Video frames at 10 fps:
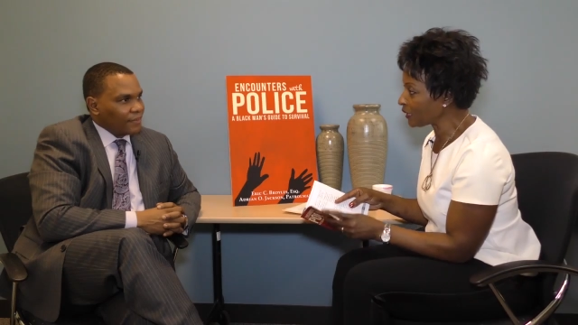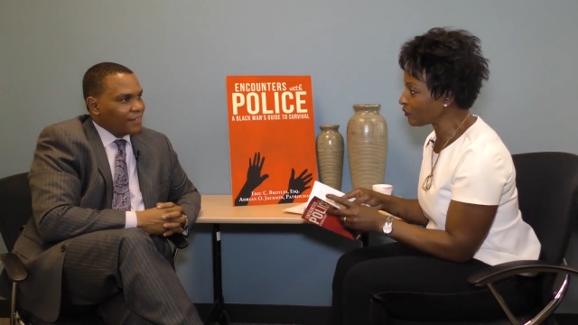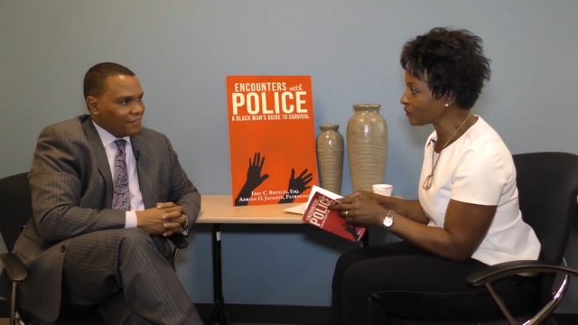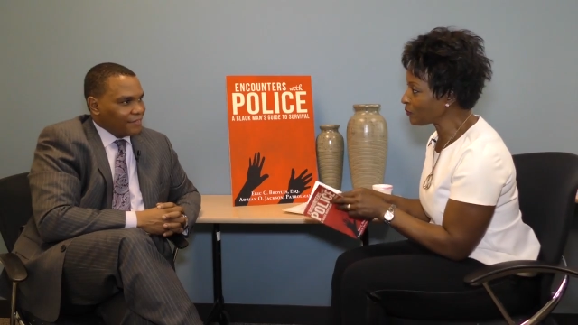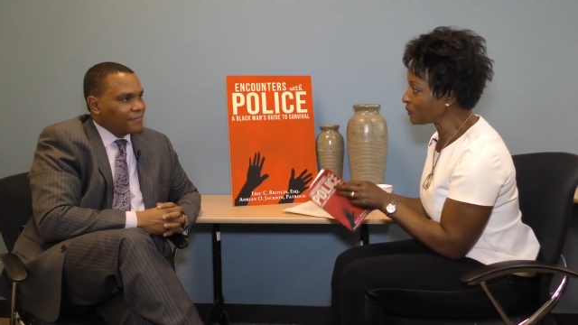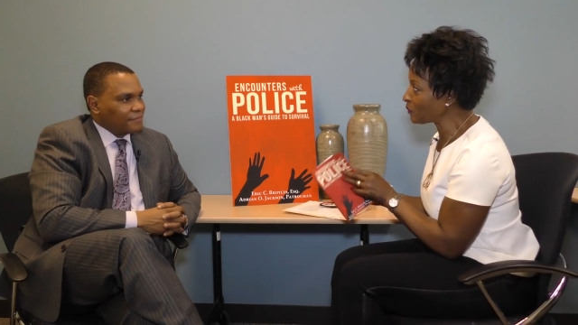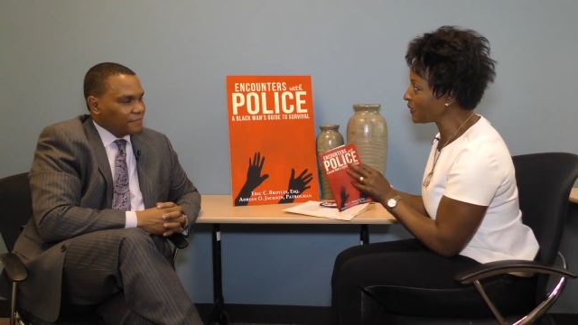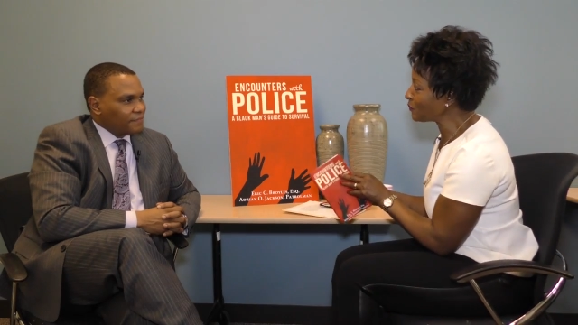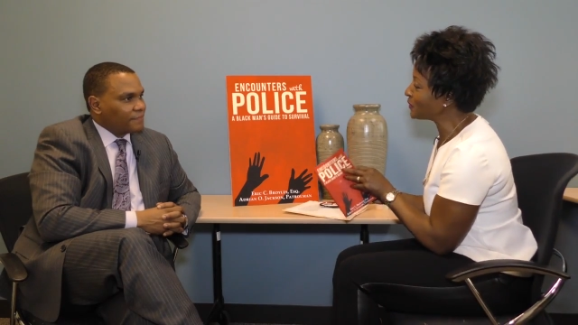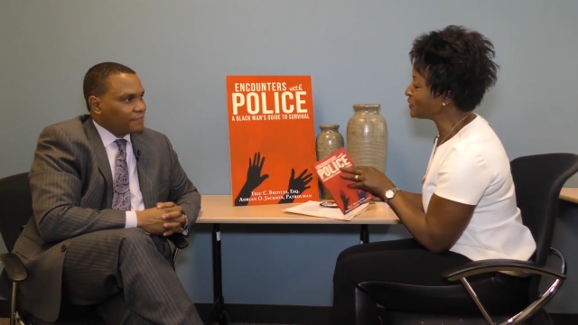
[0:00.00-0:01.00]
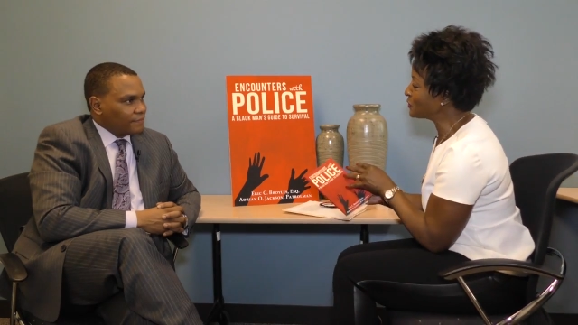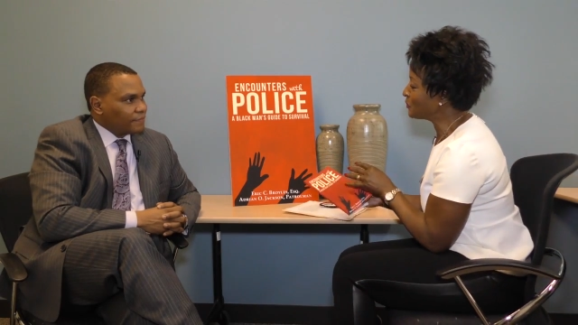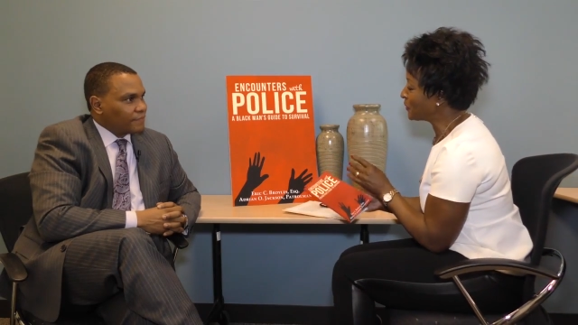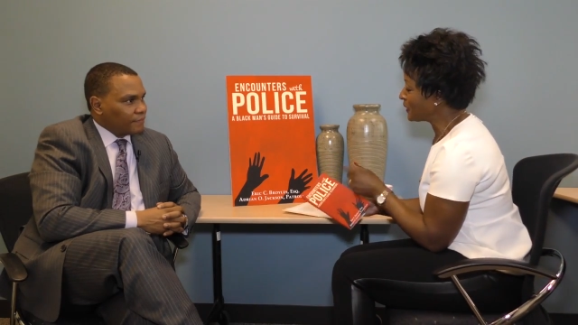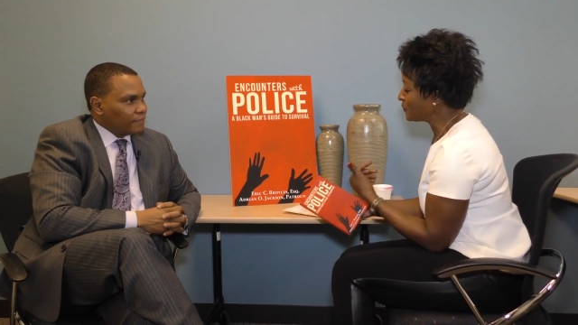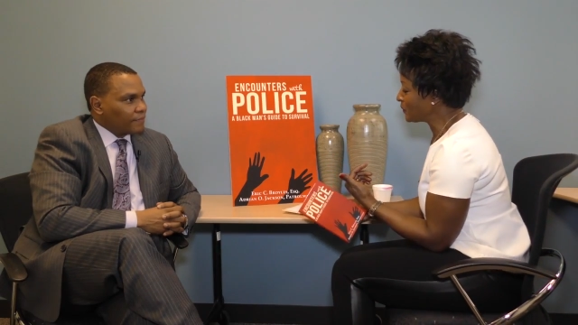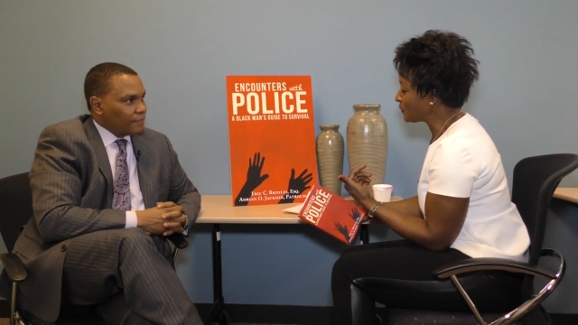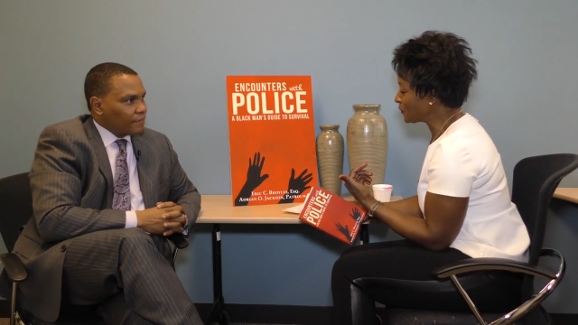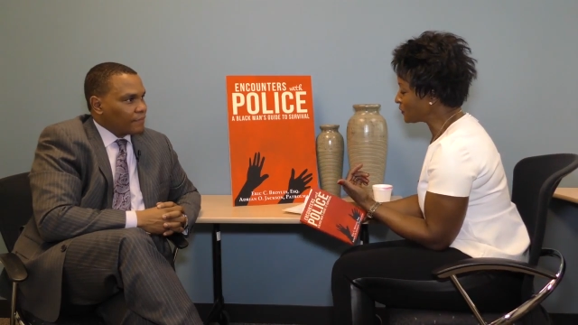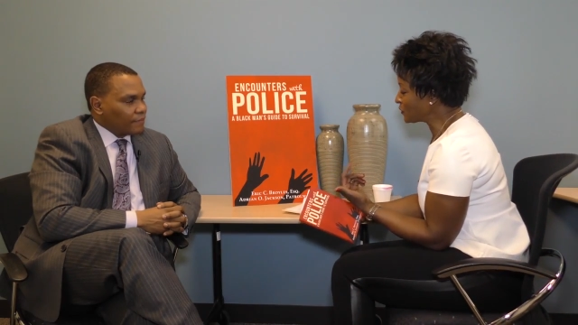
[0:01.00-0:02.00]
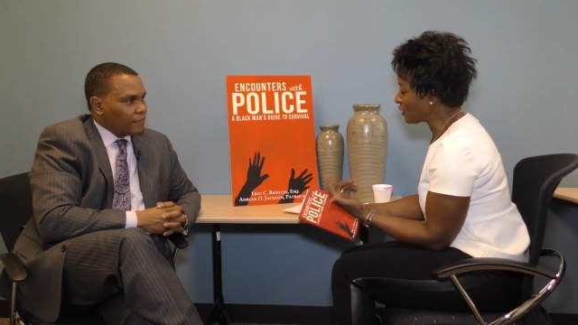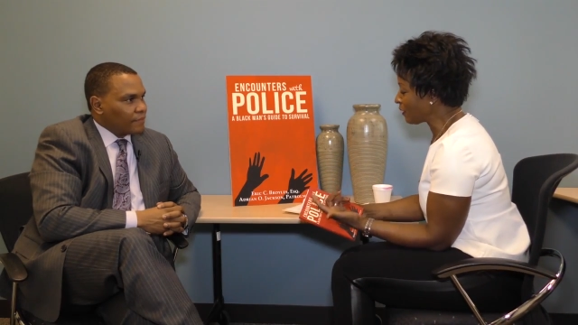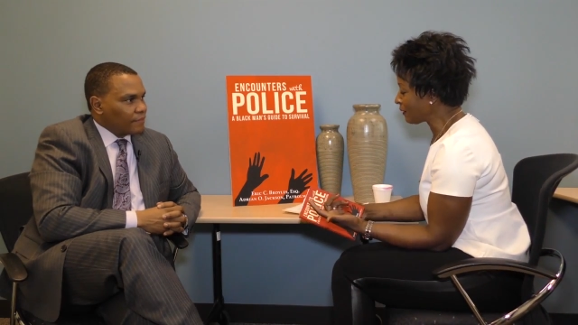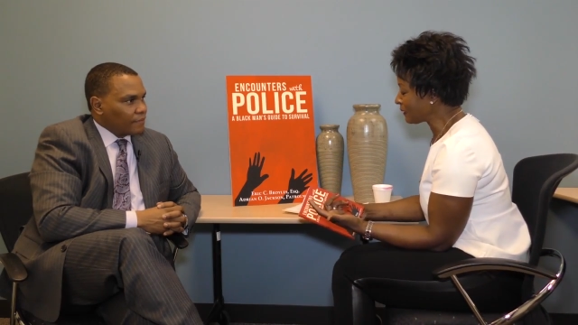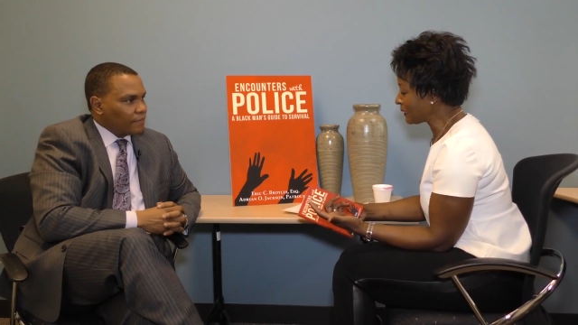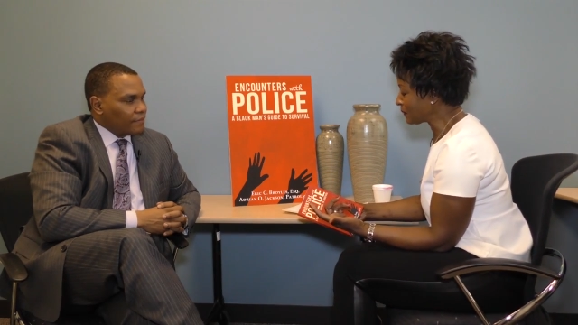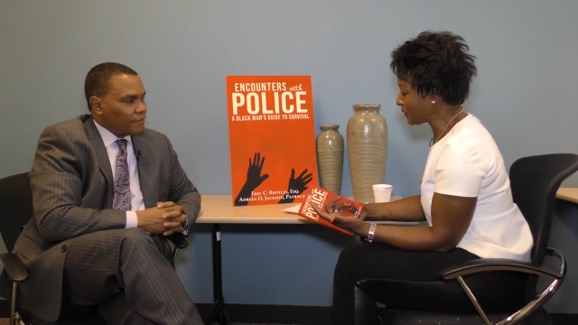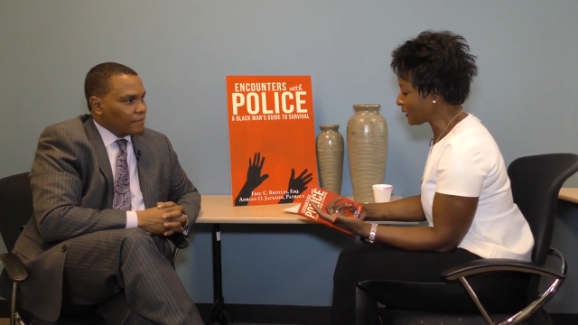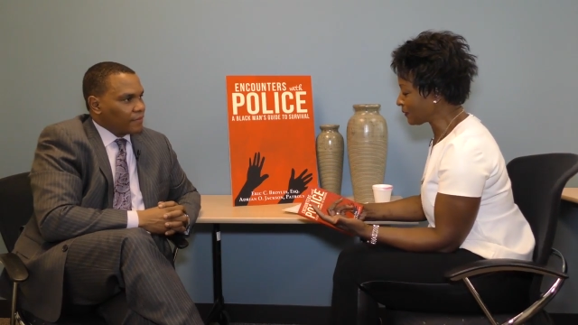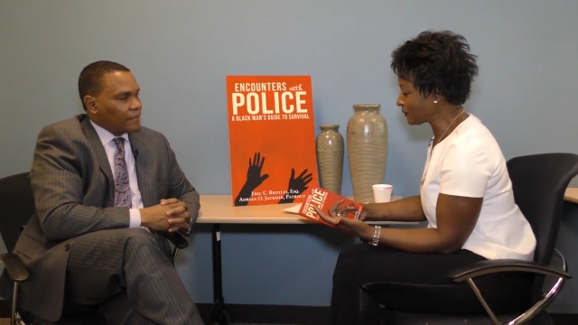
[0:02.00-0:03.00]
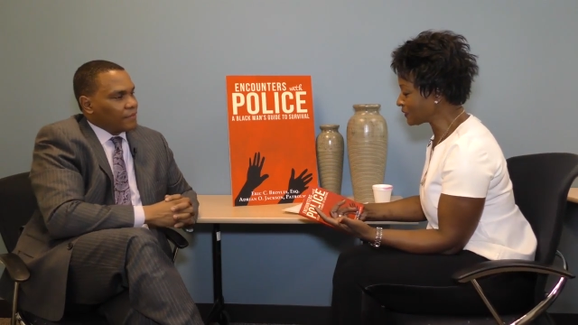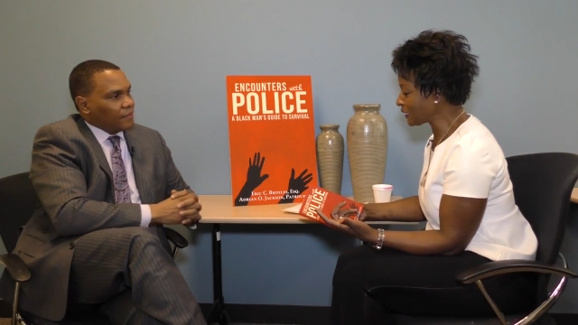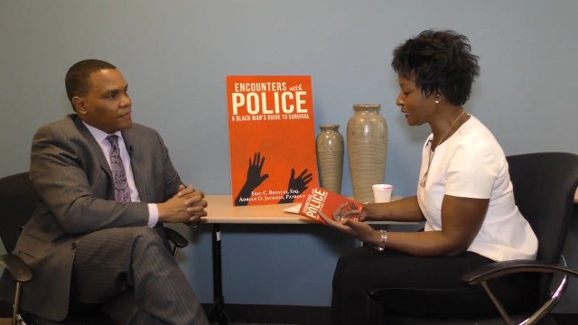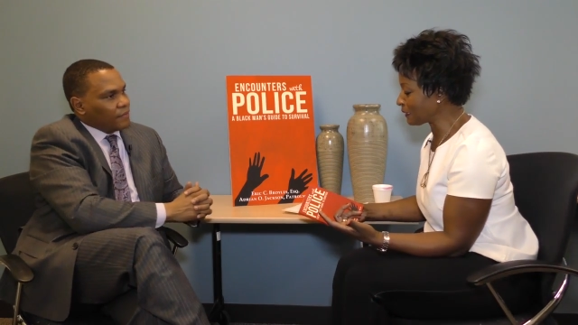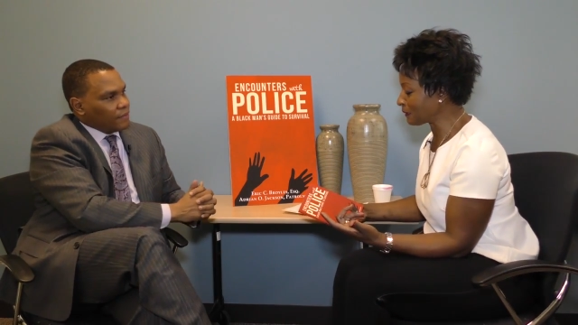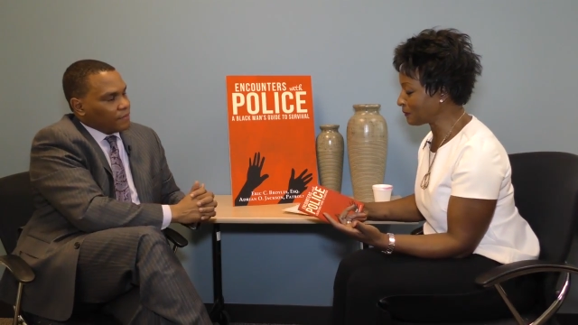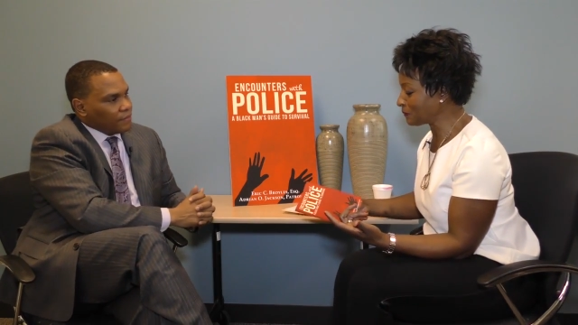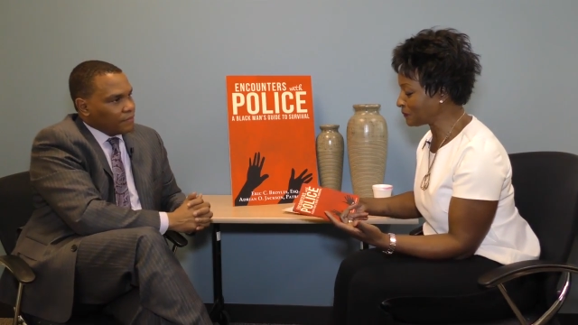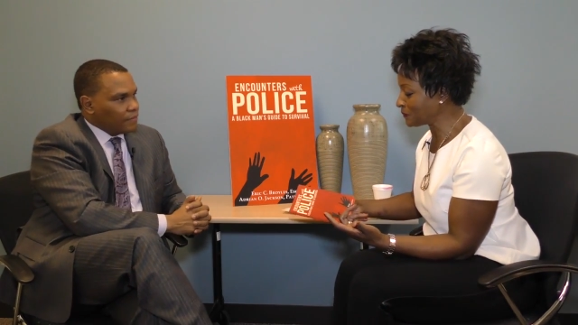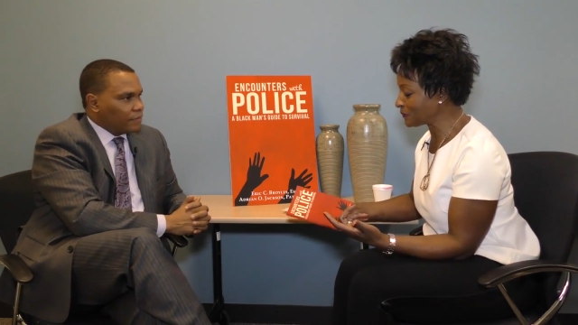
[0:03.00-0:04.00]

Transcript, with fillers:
Speaker 1: Eric, when we went to break, we were talking about um,